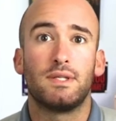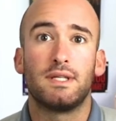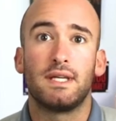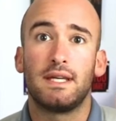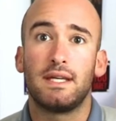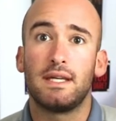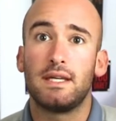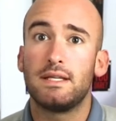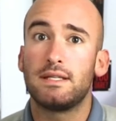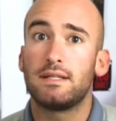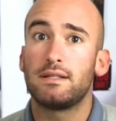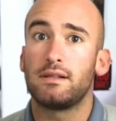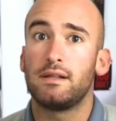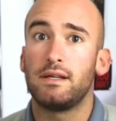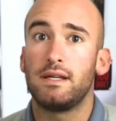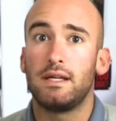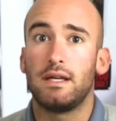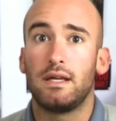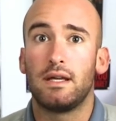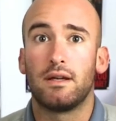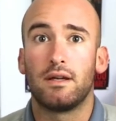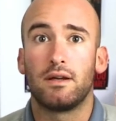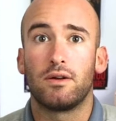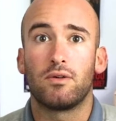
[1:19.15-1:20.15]
to easily
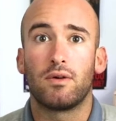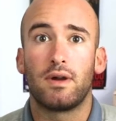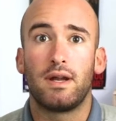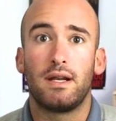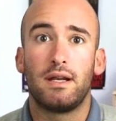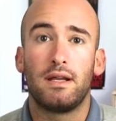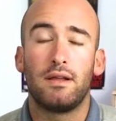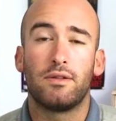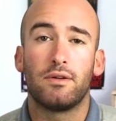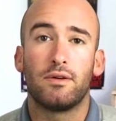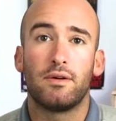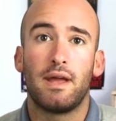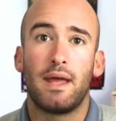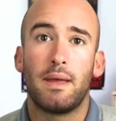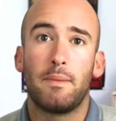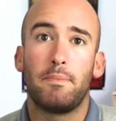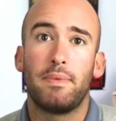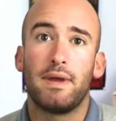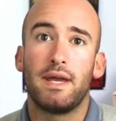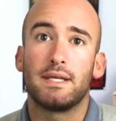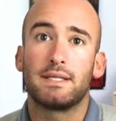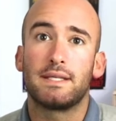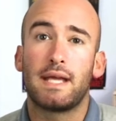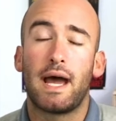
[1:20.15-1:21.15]
integrate
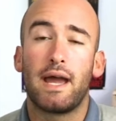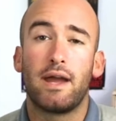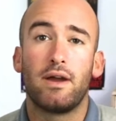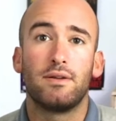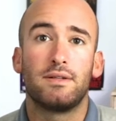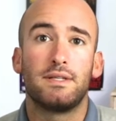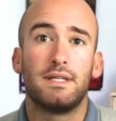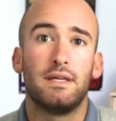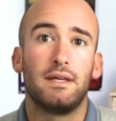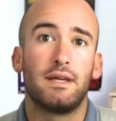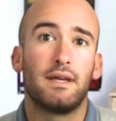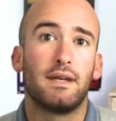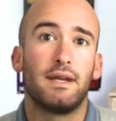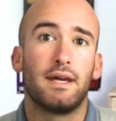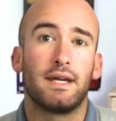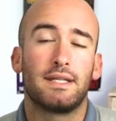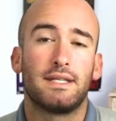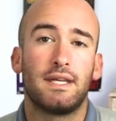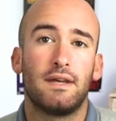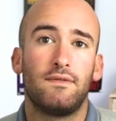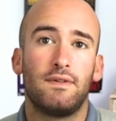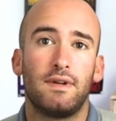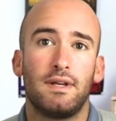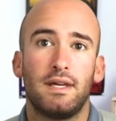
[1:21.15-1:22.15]
Ethernet-based IoT
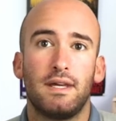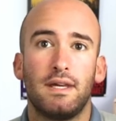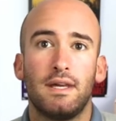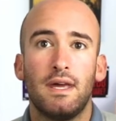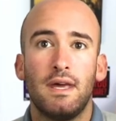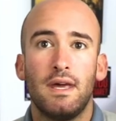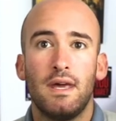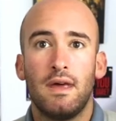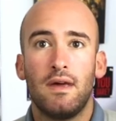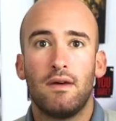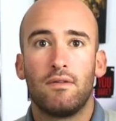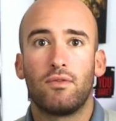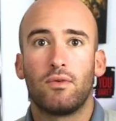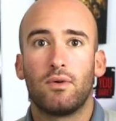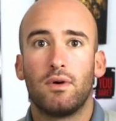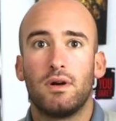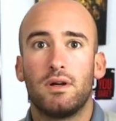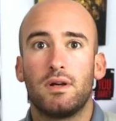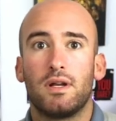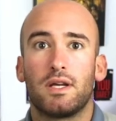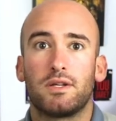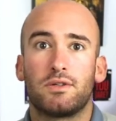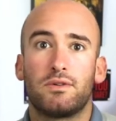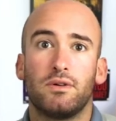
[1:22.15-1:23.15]
connectivity for
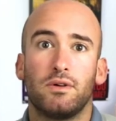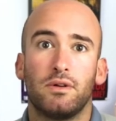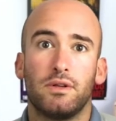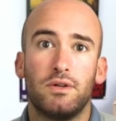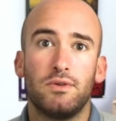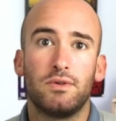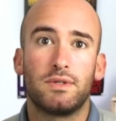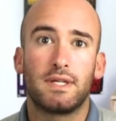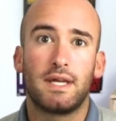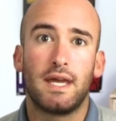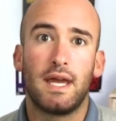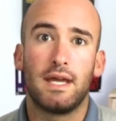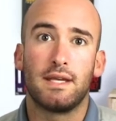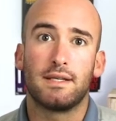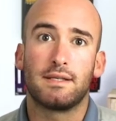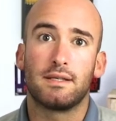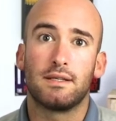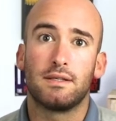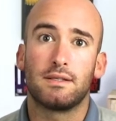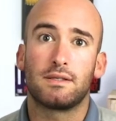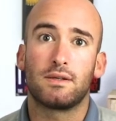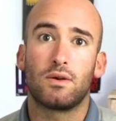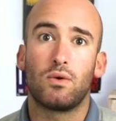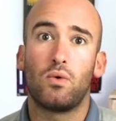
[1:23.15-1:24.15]
industrial use cases,